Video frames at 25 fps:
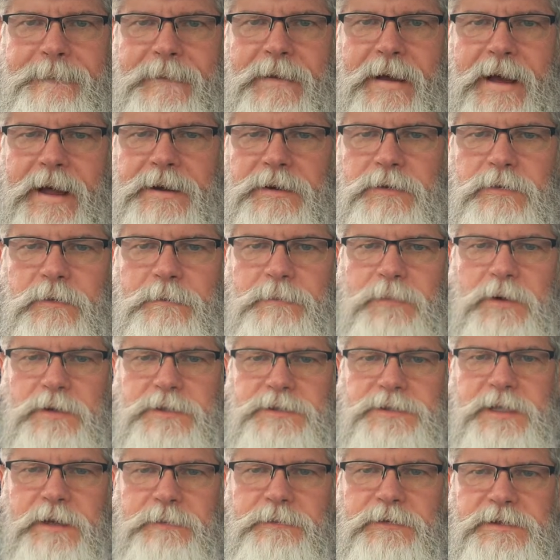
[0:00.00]
I don't know what
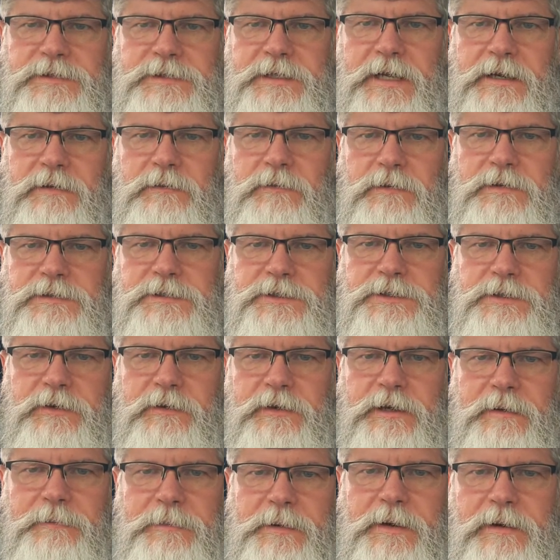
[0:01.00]
Bosch ever said. It wasn't
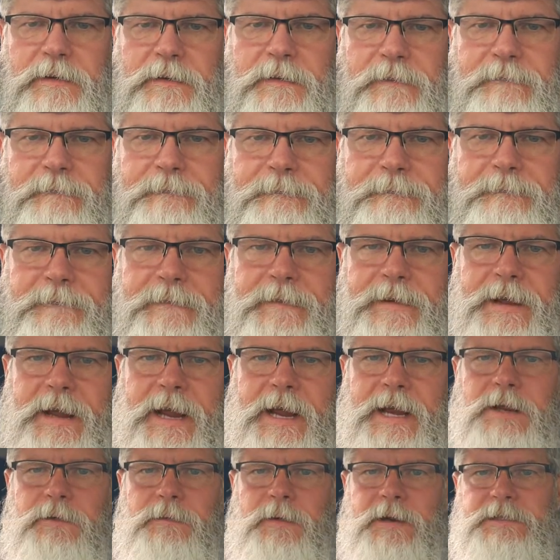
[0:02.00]
showing up here.
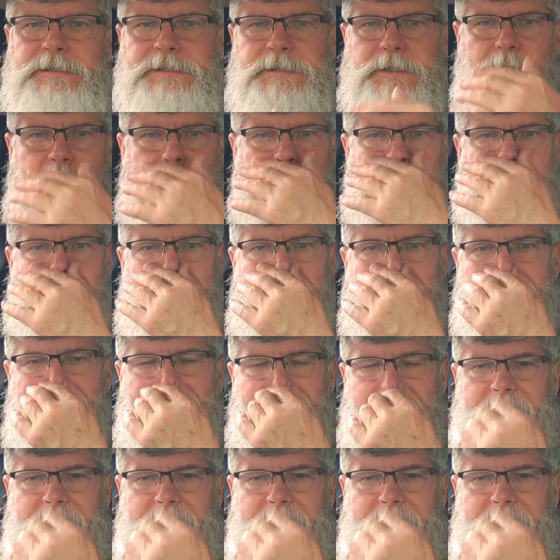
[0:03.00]
Anyway, so yeah.